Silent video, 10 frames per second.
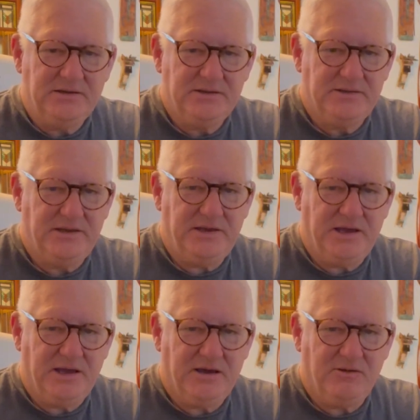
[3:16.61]

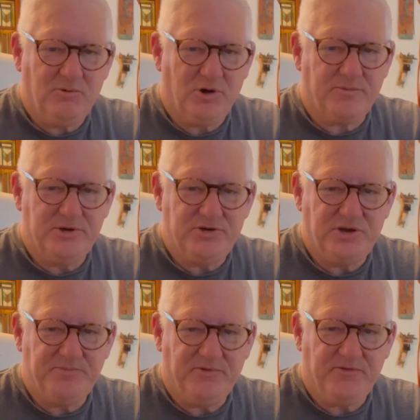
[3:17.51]
The
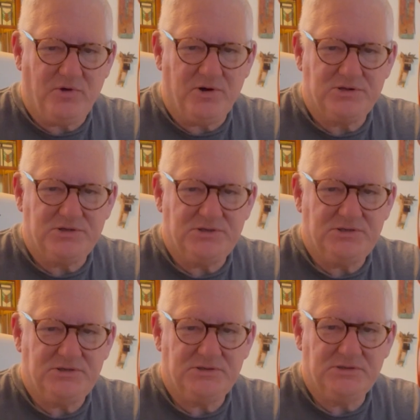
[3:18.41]
workmanship, of course,
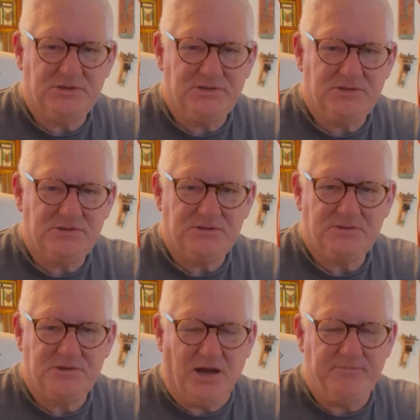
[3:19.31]
is
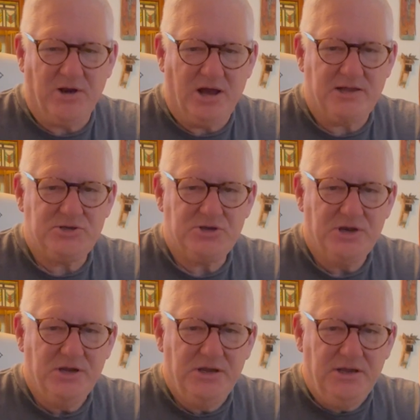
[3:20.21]
top notch.
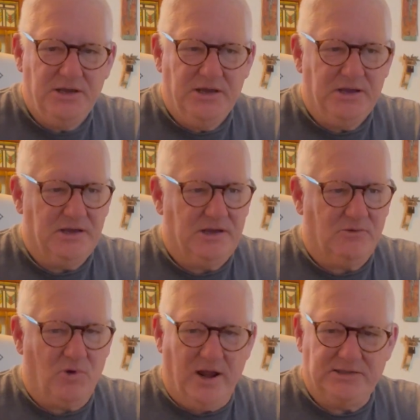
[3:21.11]

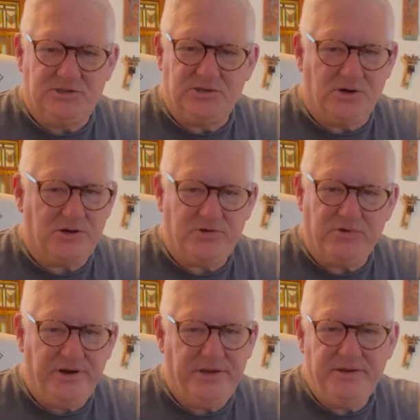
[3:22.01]
Ron's
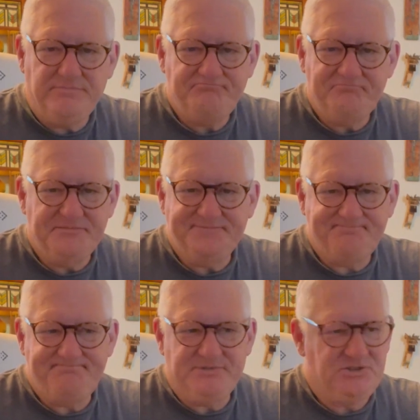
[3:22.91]
circuitry,
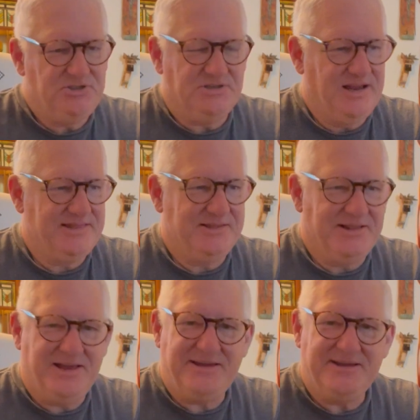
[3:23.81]
there's just nothing
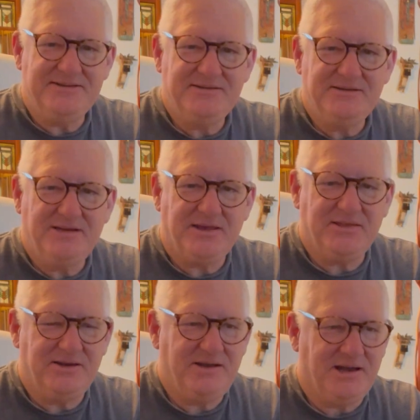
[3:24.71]
like it.
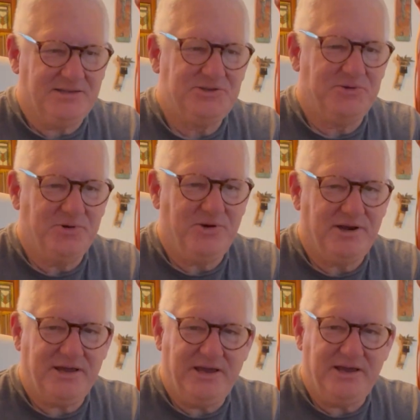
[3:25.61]
Nothing cuts through
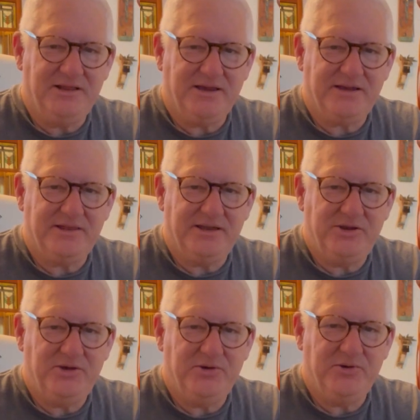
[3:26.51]
on a gig like they
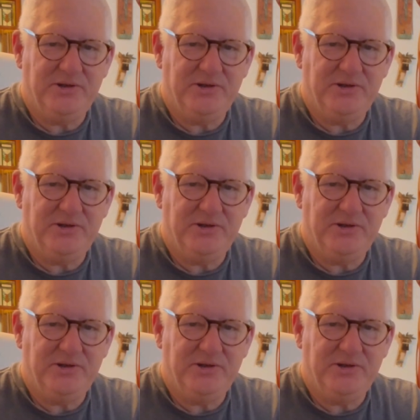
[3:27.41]
do.